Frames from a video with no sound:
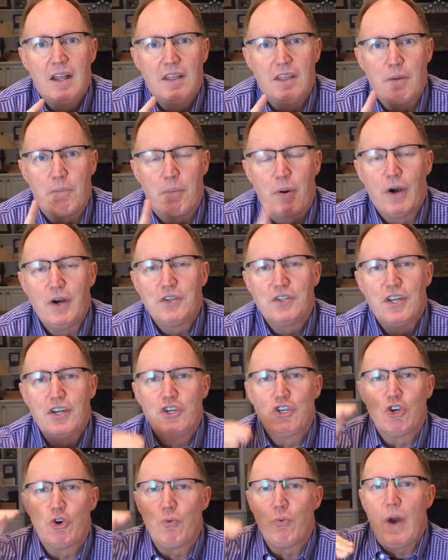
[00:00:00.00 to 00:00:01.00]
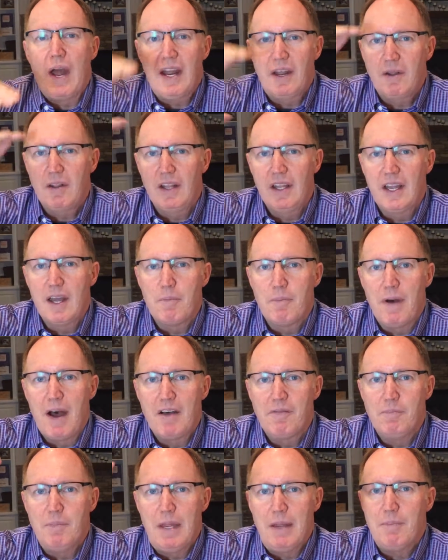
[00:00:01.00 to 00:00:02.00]
The person directly
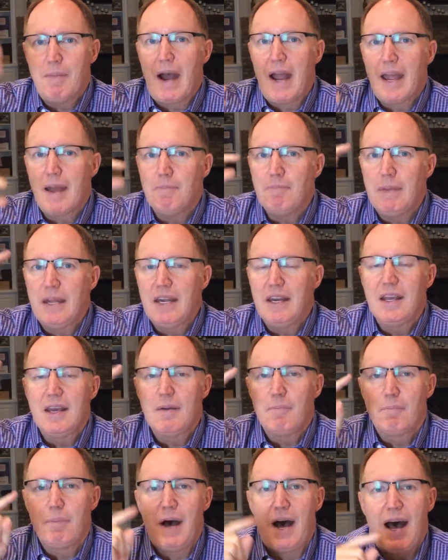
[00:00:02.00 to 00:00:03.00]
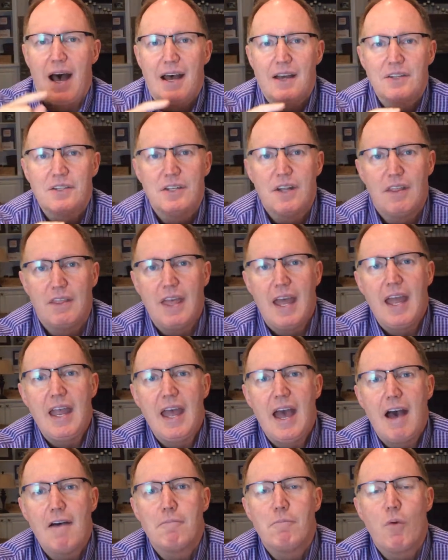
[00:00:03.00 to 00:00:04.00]
above me, my immediate boss, they
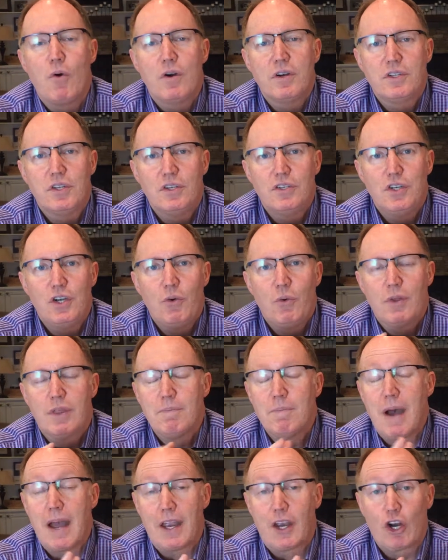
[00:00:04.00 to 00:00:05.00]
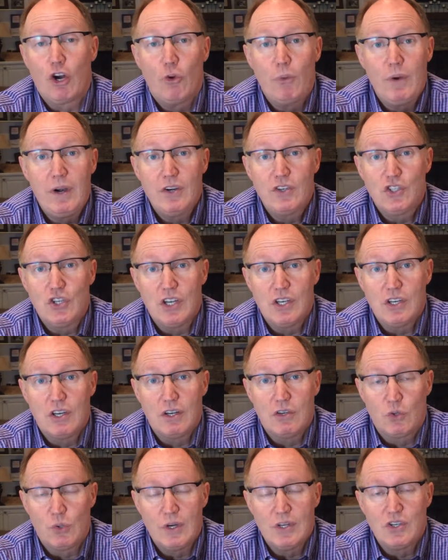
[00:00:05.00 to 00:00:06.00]
have more to do with my career
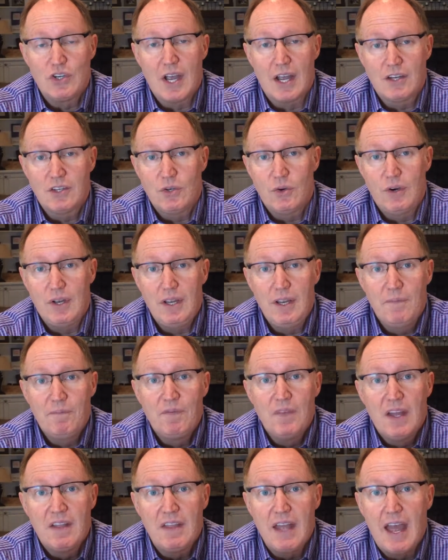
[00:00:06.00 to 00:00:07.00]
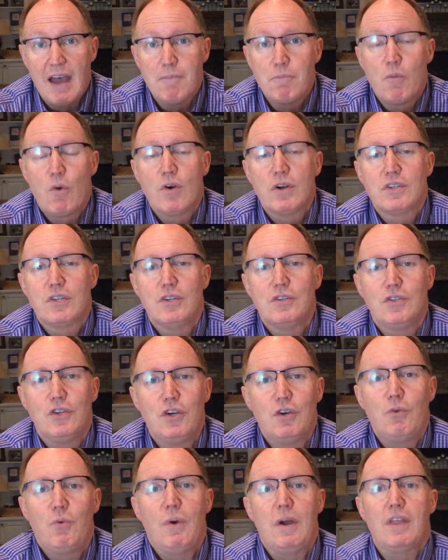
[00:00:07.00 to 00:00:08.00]
trajectory. They have more to
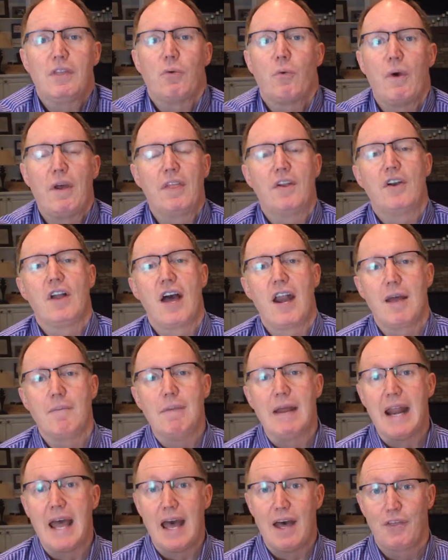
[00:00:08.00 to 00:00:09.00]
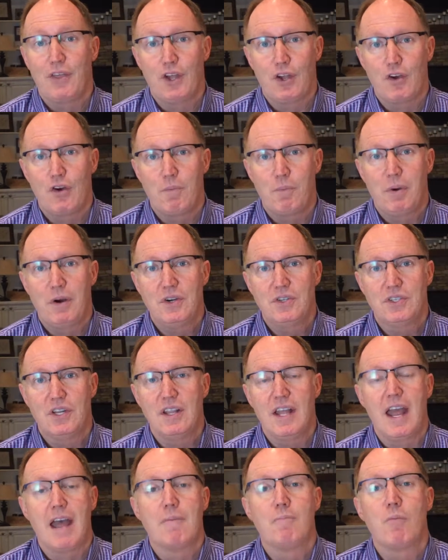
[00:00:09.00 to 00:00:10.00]
do with whether or not I'm an ethical person.
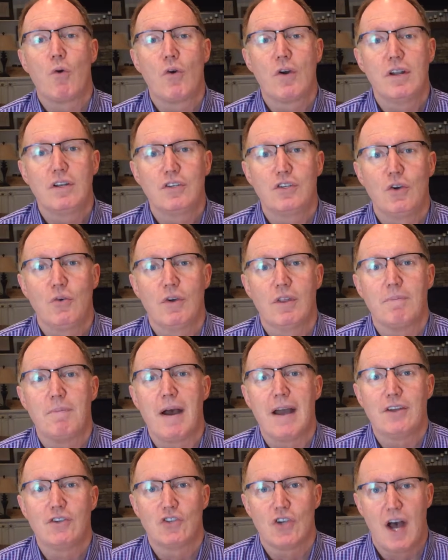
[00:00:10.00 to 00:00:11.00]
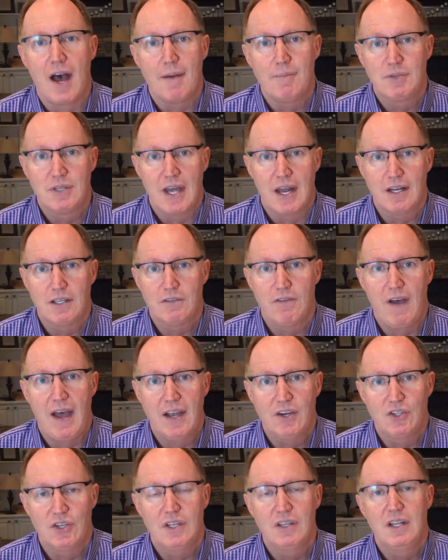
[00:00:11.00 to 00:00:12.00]
They have more to do with my job
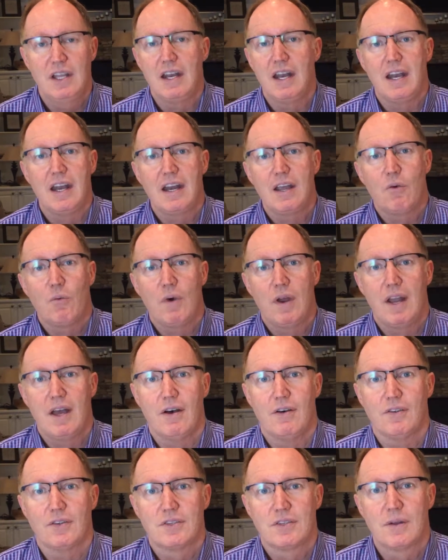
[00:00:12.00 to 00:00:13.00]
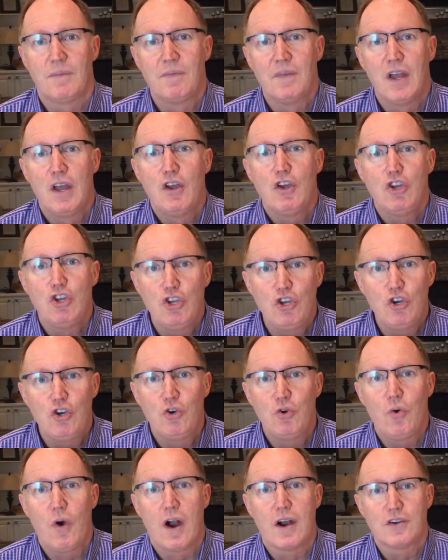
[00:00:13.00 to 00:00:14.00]
satisfaction than anyone else.
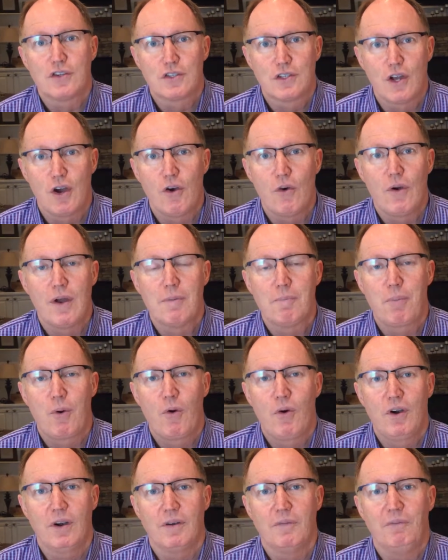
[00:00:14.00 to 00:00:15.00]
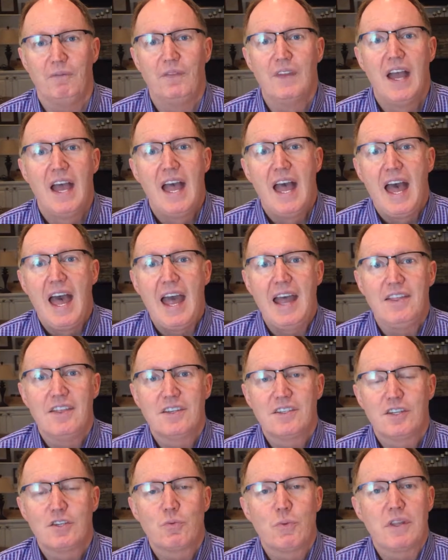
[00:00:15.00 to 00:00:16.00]
You are so important. Hey,
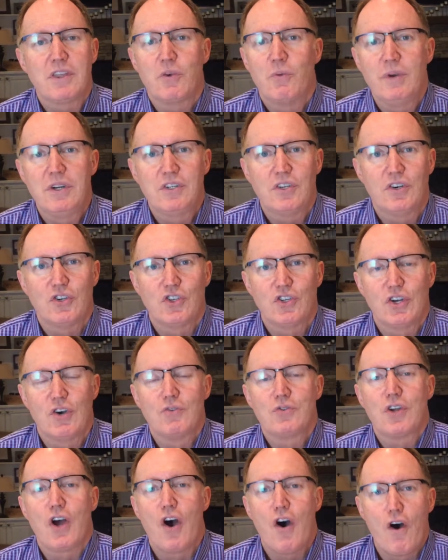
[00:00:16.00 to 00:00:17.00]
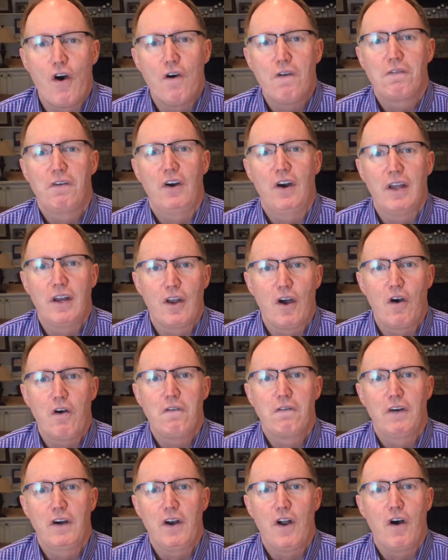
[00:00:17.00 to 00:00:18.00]
this is what the research shows over and
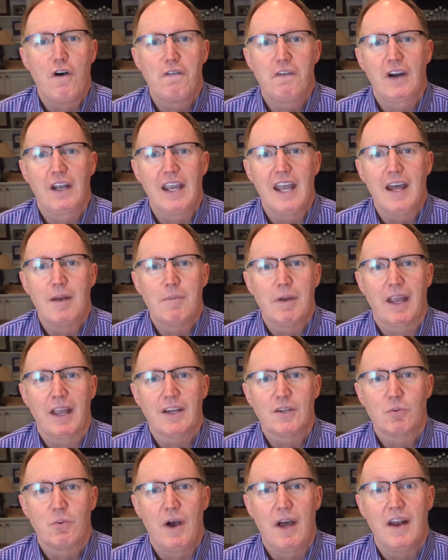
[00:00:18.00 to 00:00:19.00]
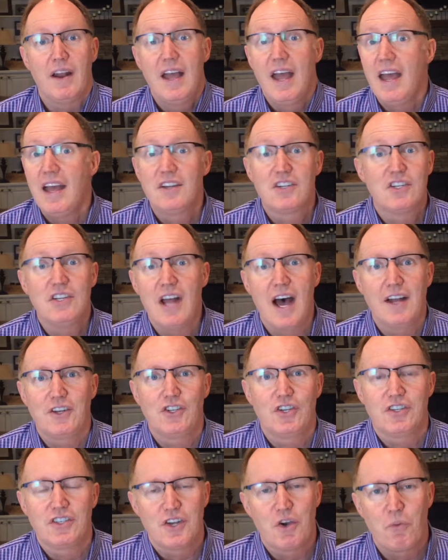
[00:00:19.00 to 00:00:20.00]
over and over again, but guess what? It's not
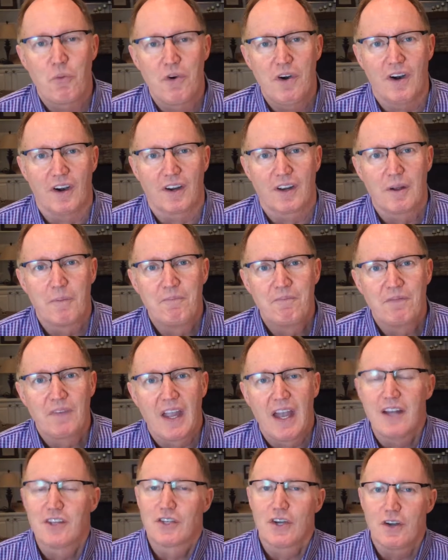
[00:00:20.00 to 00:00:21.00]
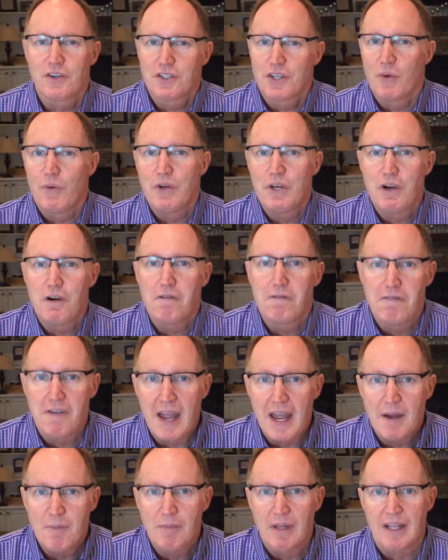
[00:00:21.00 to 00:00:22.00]
just at work. It's also in your
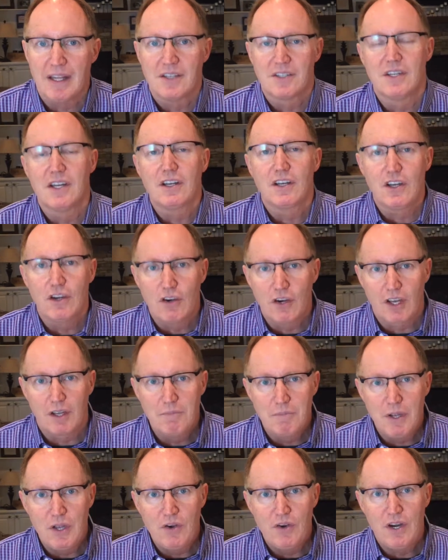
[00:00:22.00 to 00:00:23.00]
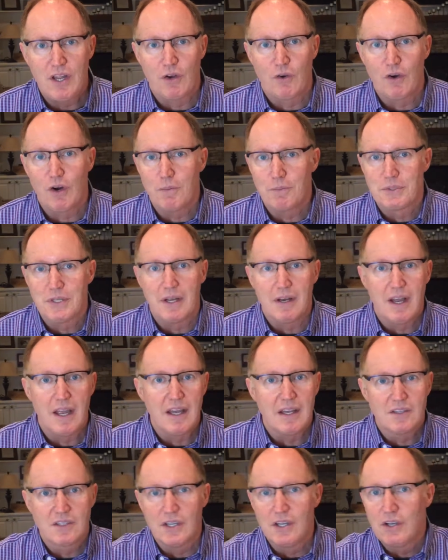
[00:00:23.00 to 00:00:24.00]
family. It's in your community groups, and
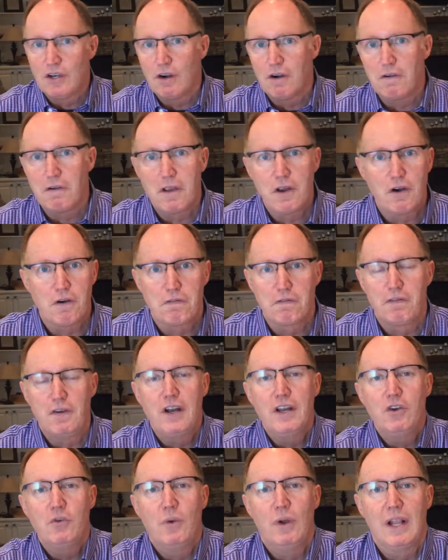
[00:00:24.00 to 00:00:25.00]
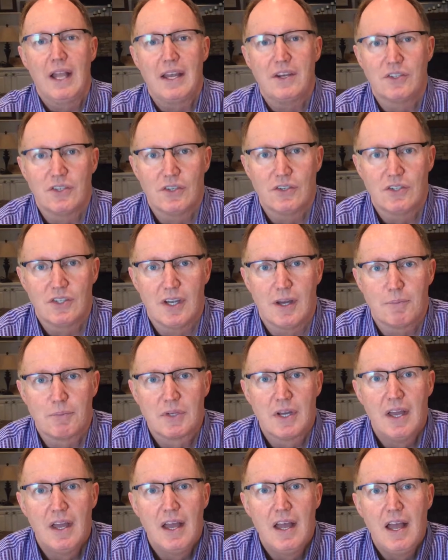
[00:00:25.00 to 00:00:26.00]
it's in your friend
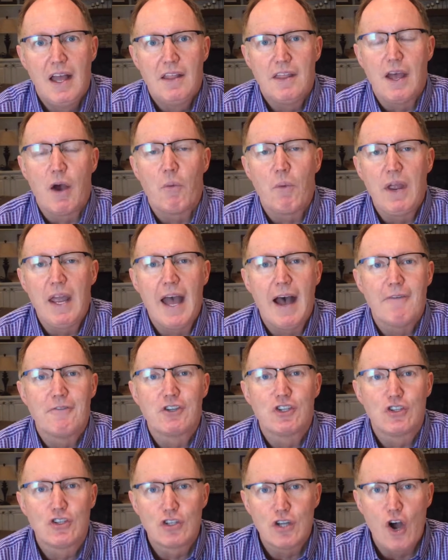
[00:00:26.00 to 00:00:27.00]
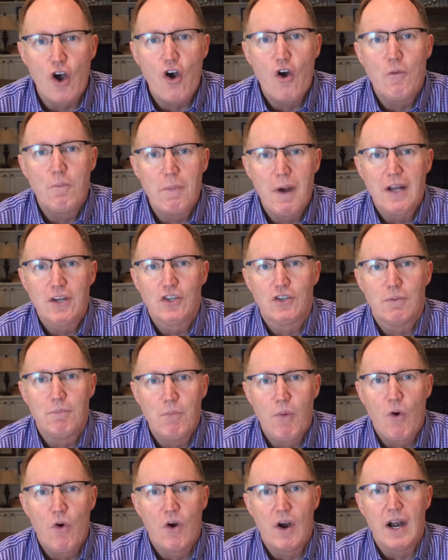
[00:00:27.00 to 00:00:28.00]
relationships. That we have so much
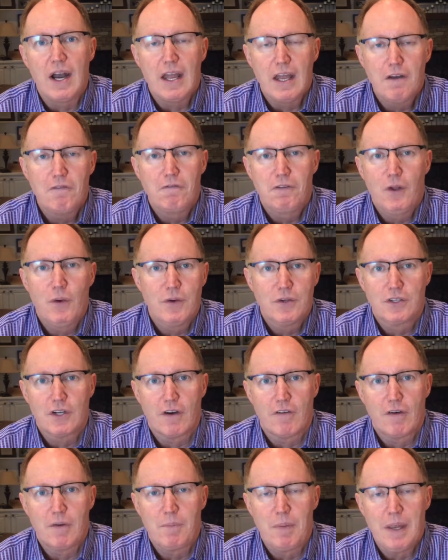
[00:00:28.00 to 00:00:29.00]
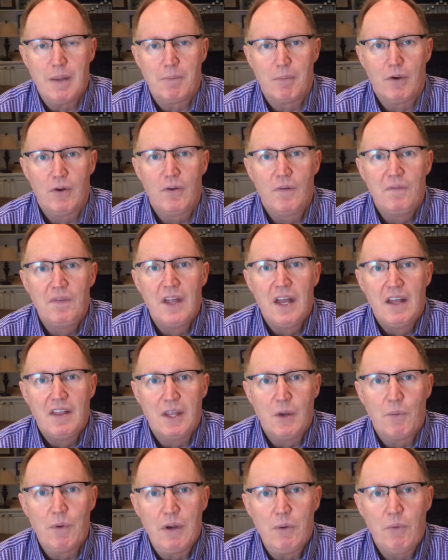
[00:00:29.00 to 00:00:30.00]
more influence over people
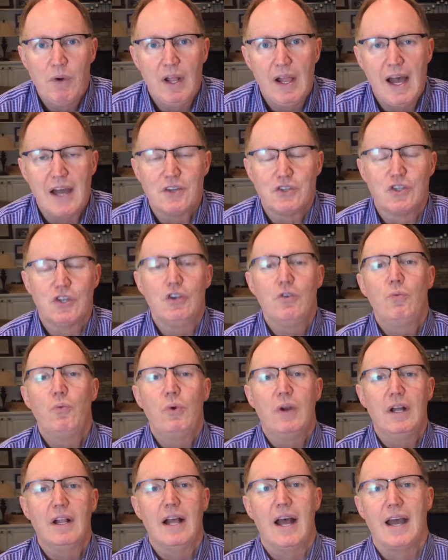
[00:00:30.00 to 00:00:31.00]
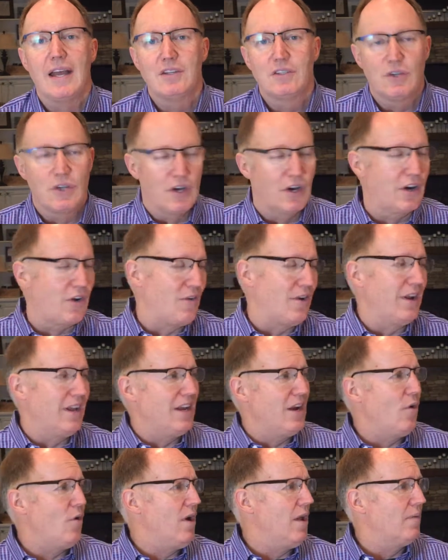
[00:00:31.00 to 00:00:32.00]
than we realize. Do you realize you're going,
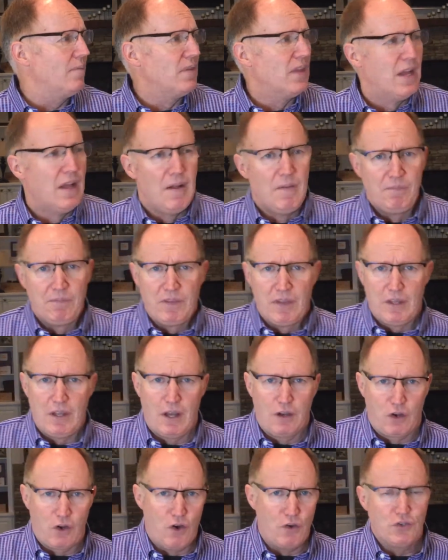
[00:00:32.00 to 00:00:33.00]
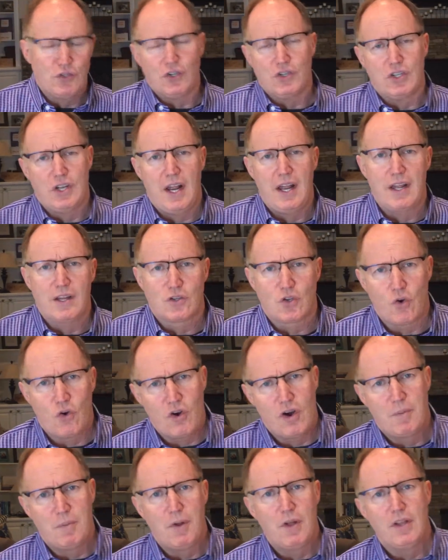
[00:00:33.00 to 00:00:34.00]
you know what? The culture today, it's
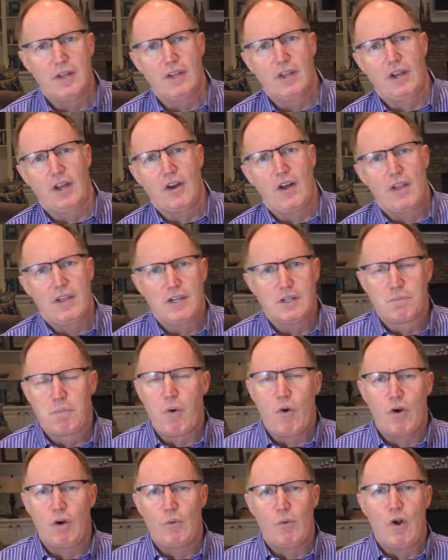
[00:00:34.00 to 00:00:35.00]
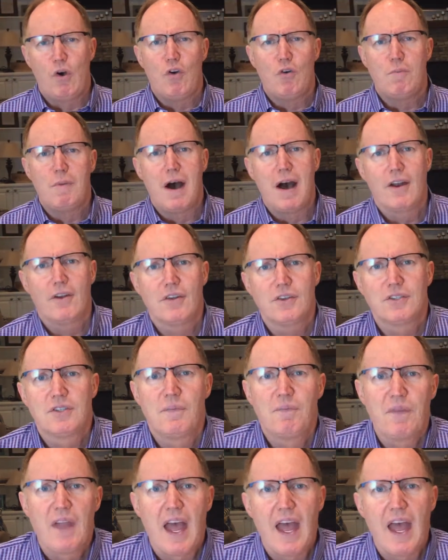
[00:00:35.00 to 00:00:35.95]
horrible, and look at all these poor role models.